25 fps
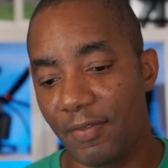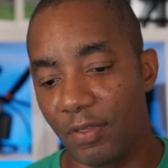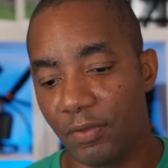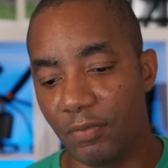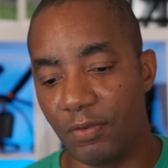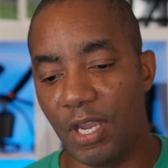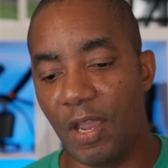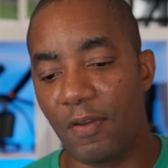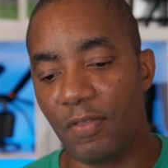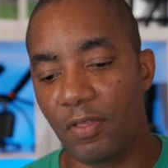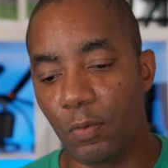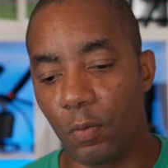
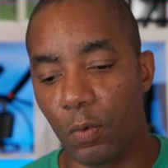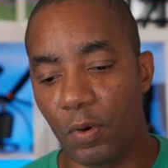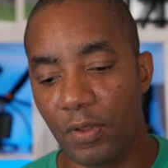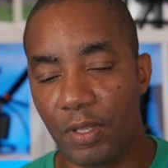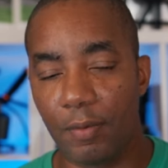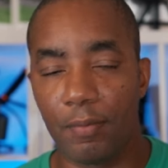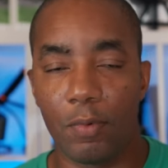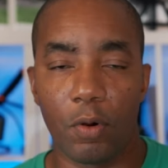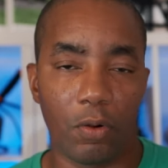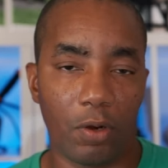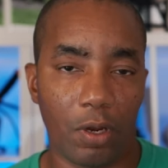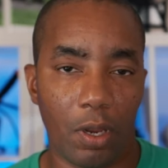You have the one the
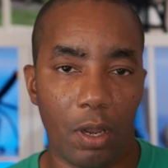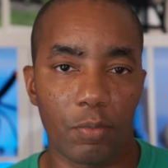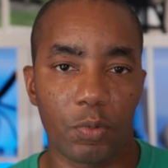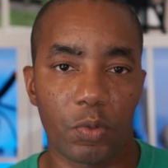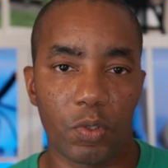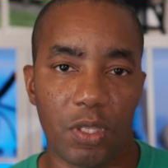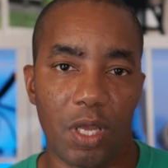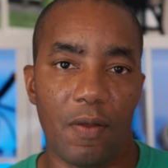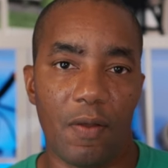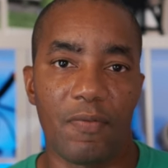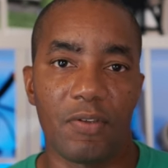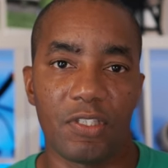mower comes
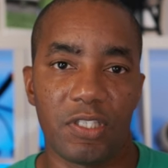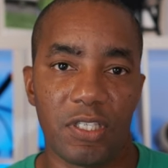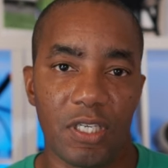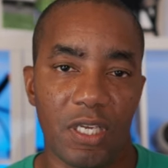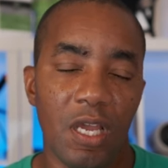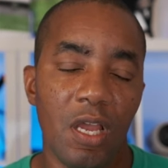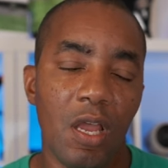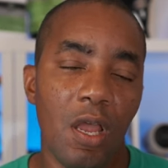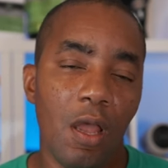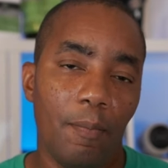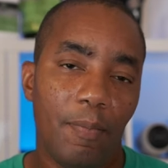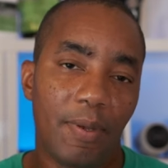with,
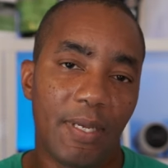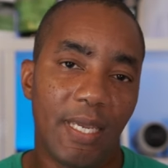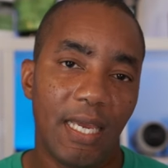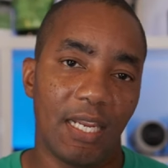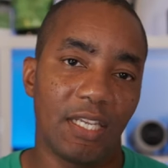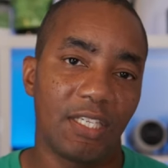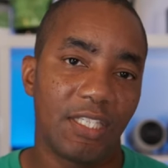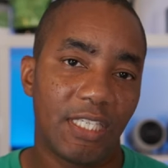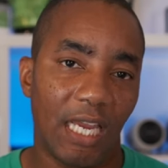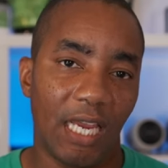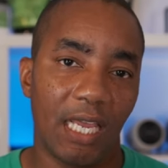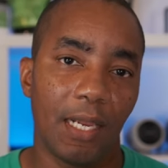obviously, but get
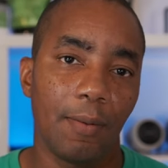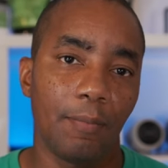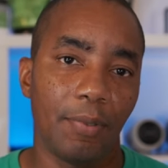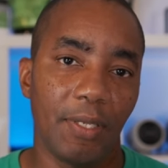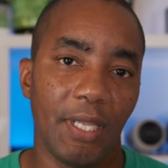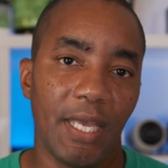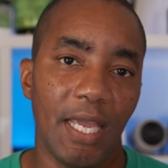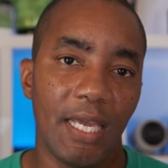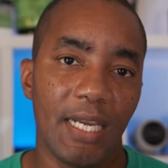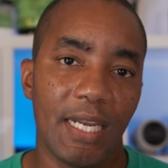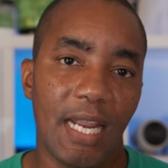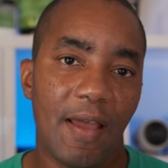a second
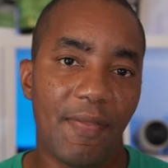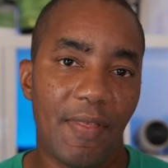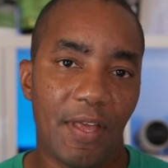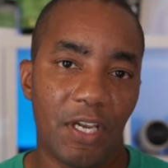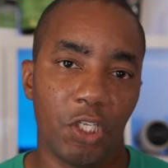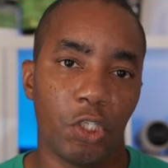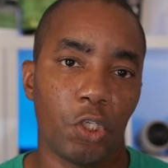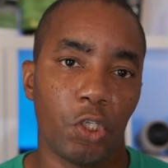blade and have that